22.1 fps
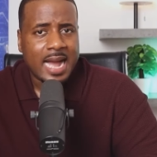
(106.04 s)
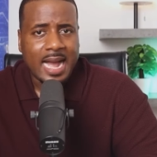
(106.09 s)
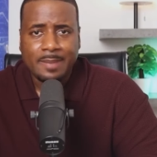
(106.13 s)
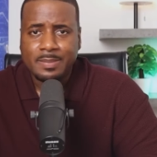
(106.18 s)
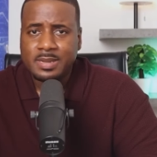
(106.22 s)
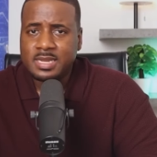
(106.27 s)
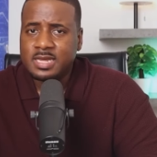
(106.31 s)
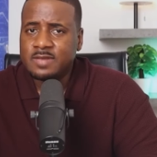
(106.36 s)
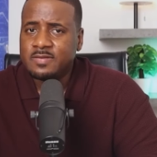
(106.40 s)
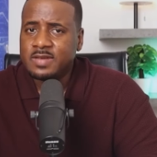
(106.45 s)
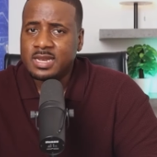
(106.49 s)
I
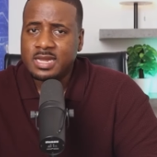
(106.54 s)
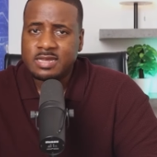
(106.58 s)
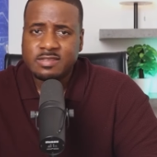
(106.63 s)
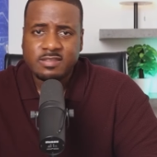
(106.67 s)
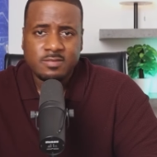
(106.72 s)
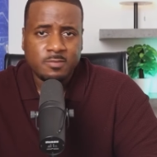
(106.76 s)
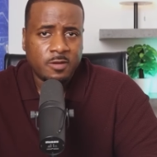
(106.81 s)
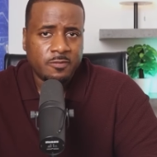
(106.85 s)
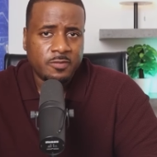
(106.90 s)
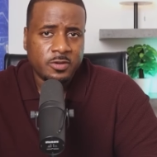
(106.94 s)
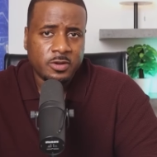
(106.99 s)
believe he
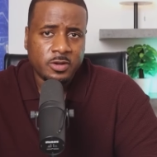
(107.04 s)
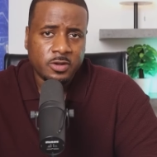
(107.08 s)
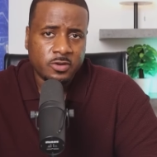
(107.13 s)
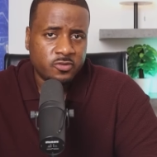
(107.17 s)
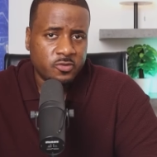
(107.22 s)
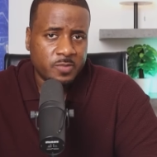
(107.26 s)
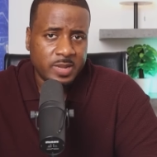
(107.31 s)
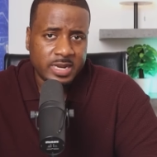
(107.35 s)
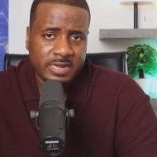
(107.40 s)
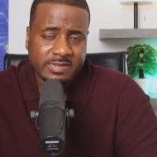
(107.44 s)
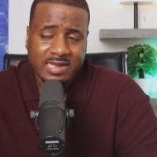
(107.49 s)
lets him off the hook
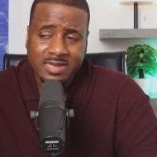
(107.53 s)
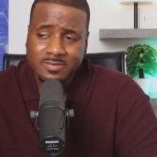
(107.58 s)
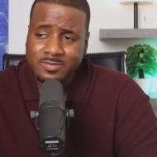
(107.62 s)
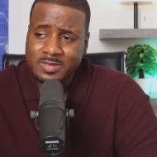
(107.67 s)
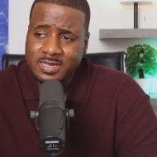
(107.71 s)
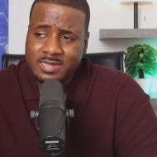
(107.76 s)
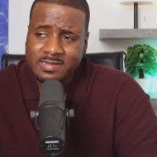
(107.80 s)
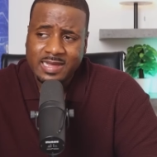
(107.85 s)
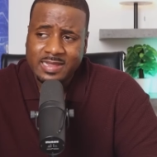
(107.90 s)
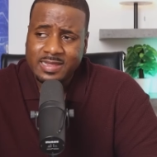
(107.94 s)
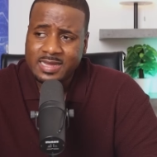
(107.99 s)
too many times
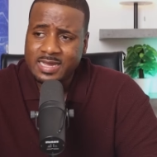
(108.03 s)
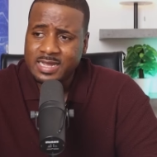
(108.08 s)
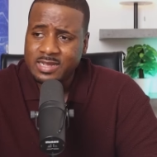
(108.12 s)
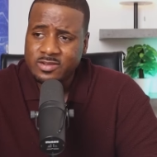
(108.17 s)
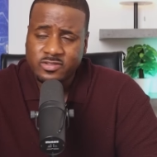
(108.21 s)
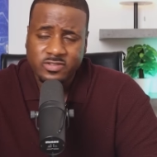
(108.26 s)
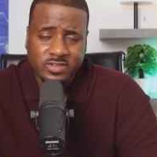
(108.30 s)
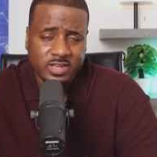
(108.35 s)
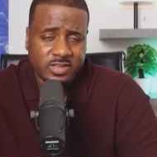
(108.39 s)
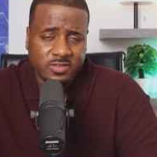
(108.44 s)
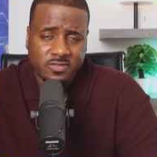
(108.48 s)
because I think he
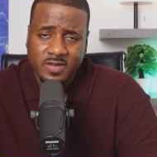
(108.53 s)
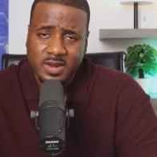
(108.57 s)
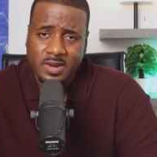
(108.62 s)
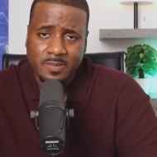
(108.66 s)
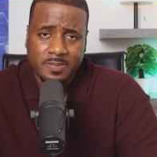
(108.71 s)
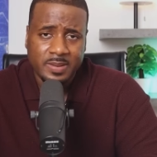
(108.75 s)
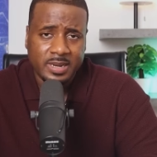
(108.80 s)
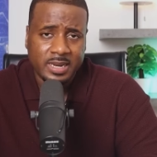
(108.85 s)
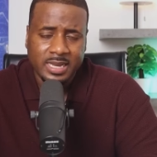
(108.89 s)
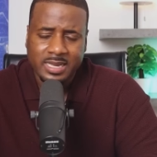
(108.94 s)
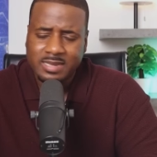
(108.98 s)
just gets fed
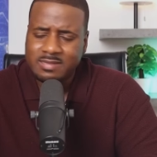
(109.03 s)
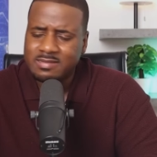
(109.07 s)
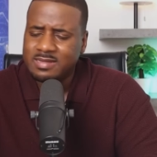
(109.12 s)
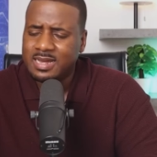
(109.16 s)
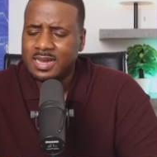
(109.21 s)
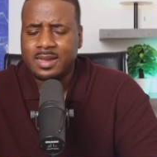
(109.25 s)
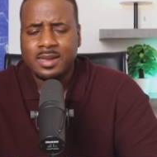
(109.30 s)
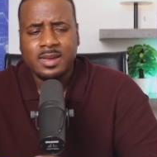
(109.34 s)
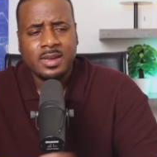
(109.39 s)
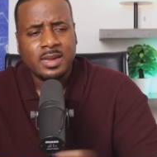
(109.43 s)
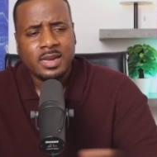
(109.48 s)
up in Nick. He's
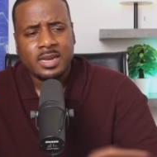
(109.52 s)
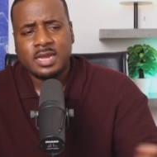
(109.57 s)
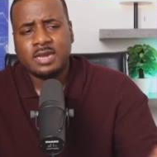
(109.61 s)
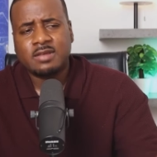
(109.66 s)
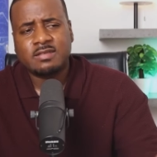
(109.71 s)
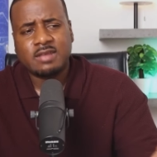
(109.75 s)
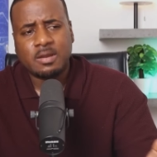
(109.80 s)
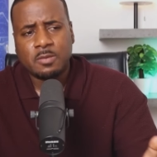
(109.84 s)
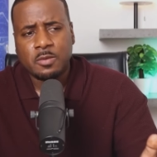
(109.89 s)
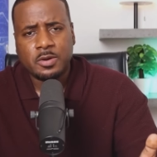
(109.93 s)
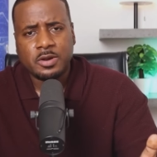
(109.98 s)
like, Nick
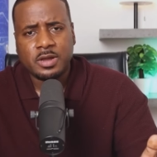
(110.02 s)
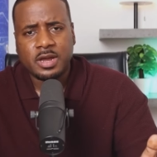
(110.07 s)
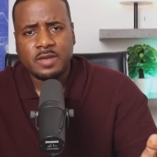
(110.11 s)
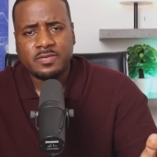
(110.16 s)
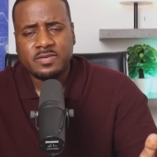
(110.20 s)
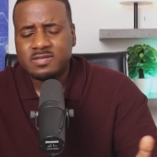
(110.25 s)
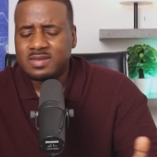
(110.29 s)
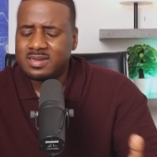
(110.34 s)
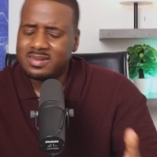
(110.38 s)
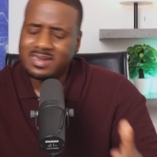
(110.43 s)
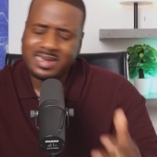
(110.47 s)
is like, what do you
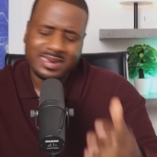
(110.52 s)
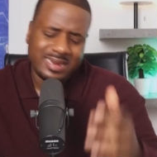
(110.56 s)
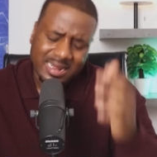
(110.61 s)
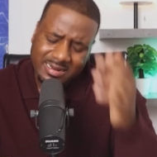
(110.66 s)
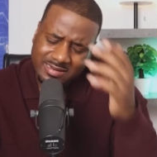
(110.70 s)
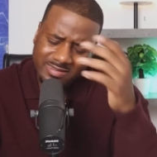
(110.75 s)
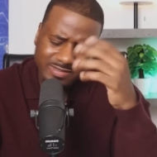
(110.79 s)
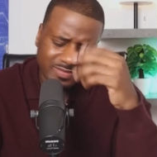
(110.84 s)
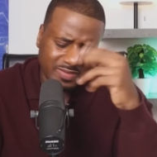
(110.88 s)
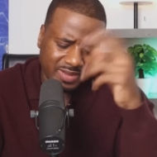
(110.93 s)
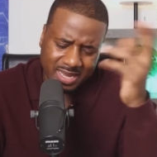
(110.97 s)
have to say? He's like,
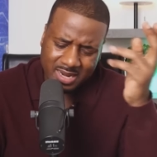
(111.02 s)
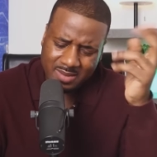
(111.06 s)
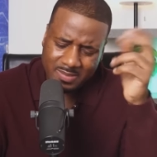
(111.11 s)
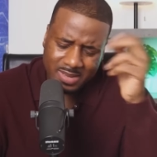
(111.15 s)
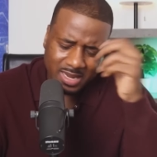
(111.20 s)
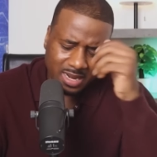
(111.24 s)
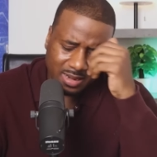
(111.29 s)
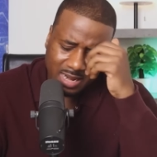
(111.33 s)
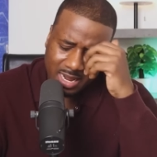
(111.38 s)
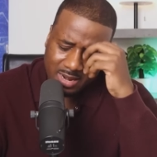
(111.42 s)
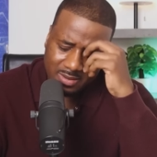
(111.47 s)
nah, just forget it,
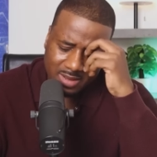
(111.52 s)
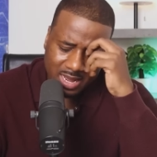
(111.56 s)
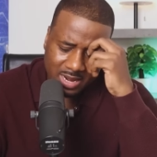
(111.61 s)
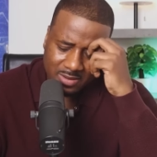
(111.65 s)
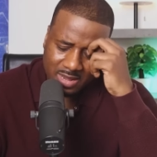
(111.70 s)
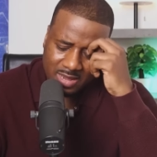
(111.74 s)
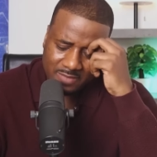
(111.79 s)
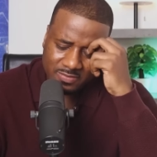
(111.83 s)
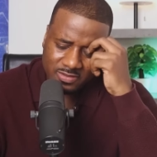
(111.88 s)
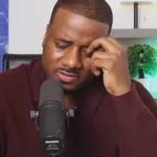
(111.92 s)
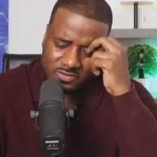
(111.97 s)
man. I, I,
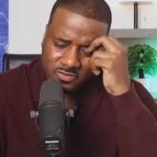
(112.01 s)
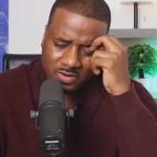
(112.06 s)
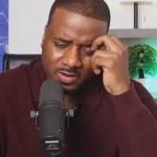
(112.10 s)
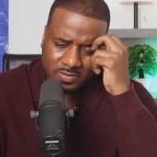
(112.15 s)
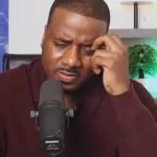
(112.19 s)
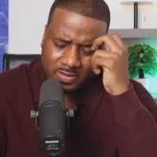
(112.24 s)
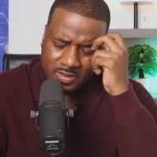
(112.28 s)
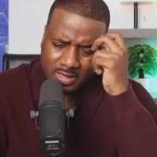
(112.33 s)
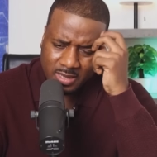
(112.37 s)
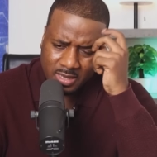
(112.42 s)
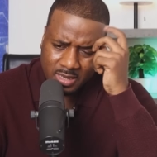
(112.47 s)
don't, have the
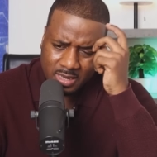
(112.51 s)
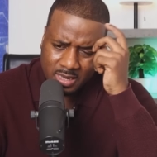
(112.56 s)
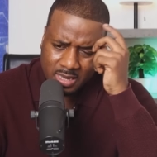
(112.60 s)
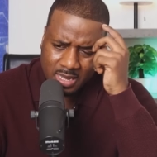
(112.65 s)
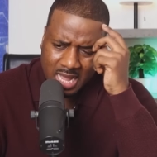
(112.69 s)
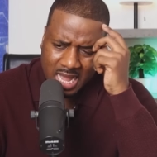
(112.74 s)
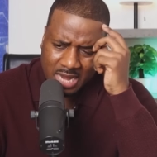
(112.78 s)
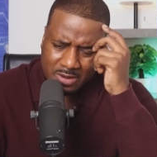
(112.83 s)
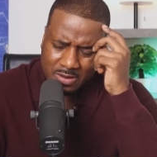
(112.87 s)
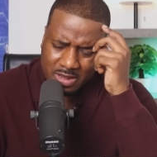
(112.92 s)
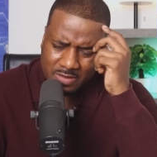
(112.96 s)
strength.
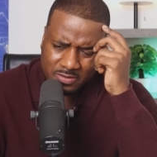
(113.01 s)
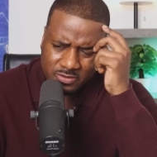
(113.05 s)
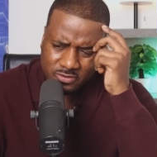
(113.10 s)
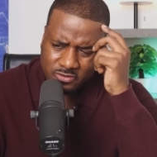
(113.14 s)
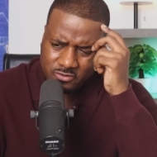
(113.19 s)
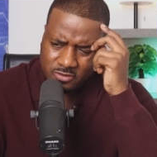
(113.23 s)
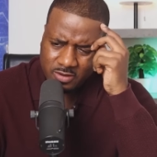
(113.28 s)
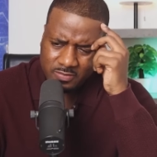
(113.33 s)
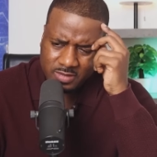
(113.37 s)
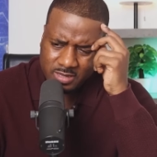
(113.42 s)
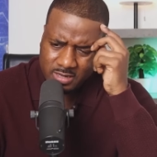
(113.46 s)
I don't have the
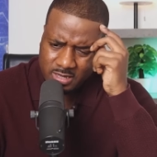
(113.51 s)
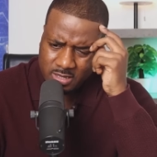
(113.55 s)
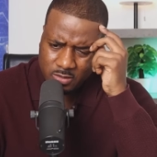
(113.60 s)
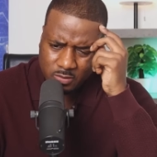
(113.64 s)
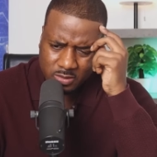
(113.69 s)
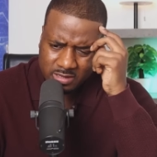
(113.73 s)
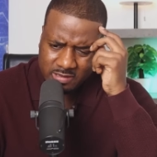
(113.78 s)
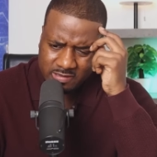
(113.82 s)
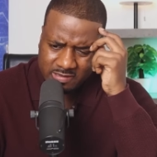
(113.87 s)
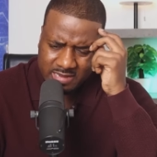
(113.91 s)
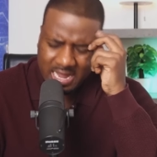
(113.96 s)
strength to deal
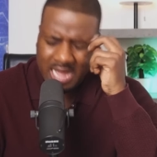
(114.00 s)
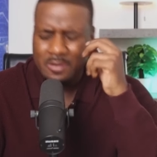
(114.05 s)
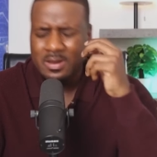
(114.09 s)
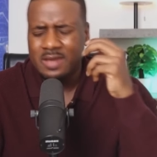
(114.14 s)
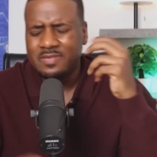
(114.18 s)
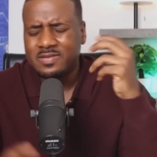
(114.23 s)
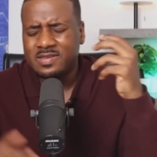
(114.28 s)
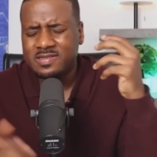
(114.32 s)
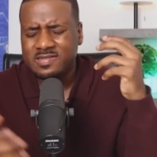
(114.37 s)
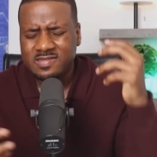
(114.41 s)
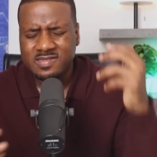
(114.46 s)
with this guy. I don't
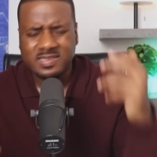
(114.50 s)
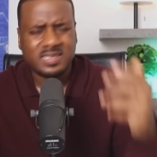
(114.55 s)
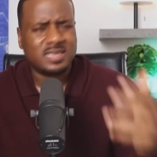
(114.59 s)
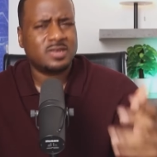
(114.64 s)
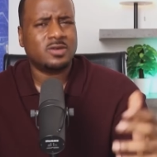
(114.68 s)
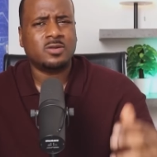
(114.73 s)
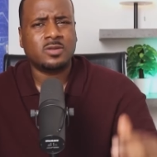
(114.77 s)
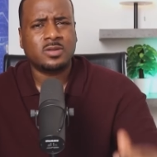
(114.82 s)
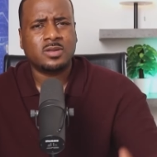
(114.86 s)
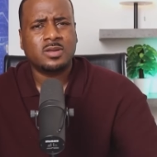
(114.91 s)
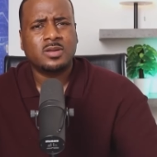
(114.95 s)
have the
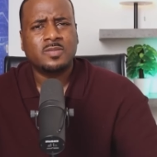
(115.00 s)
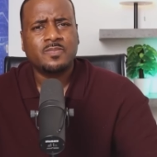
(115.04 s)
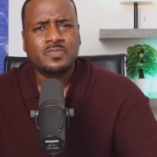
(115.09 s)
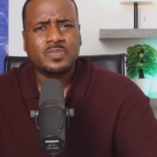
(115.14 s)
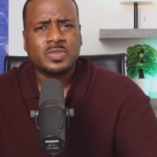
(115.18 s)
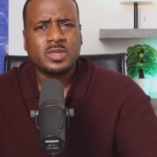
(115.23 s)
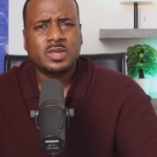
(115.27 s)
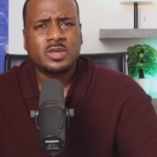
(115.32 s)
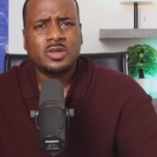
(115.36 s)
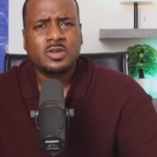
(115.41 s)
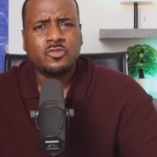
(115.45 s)
zeal
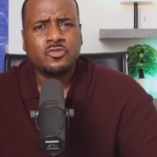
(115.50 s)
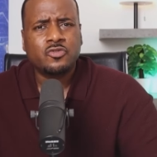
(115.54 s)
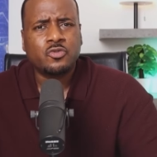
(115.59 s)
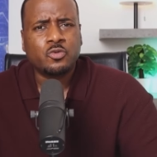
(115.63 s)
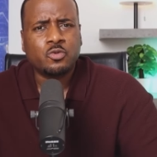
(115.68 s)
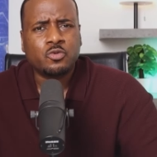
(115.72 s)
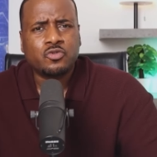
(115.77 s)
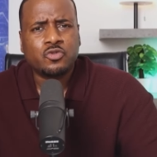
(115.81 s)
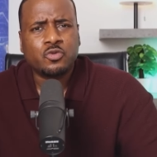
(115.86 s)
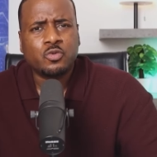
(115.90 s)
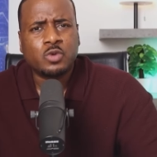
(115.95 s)

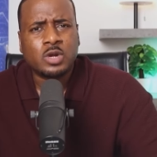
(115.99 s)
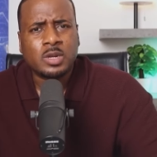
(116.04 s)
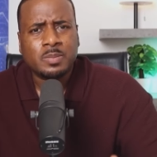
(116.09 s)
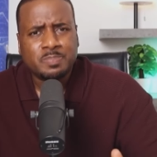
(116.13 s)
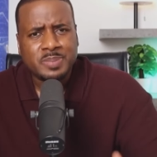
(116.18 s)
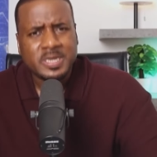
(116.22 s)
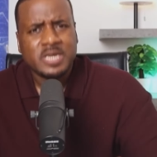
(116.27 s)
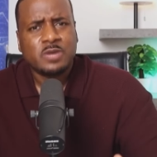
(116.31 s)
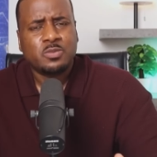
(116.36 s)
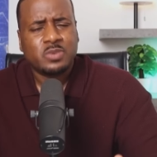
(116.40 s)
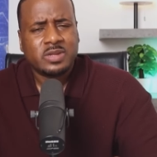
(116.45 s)
to to
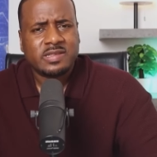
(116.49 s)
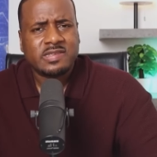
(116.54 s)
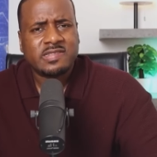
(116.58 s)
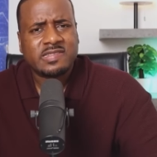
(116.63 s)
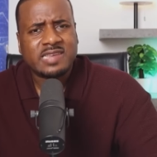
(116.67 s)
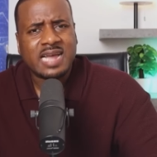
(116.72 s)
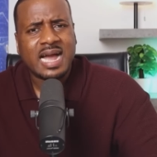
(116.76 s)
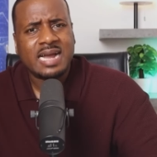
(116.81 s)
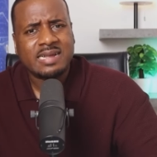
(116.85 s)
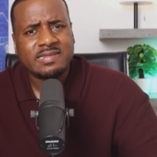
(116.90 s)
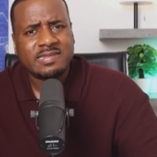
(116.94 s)
compete with this
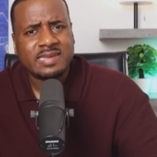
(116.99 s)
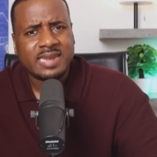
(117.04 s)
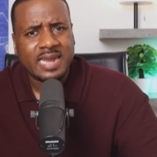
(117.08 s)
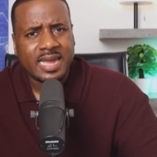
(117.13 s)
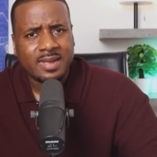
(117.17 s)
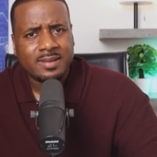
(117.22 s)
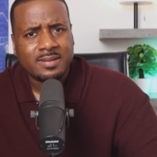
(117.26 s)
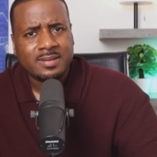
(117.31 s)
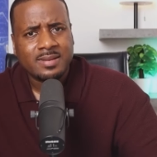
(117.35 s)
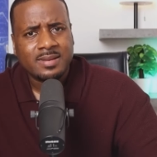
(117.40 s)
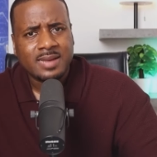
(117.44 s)
guy
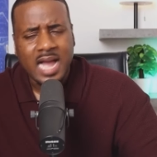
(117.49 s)
today.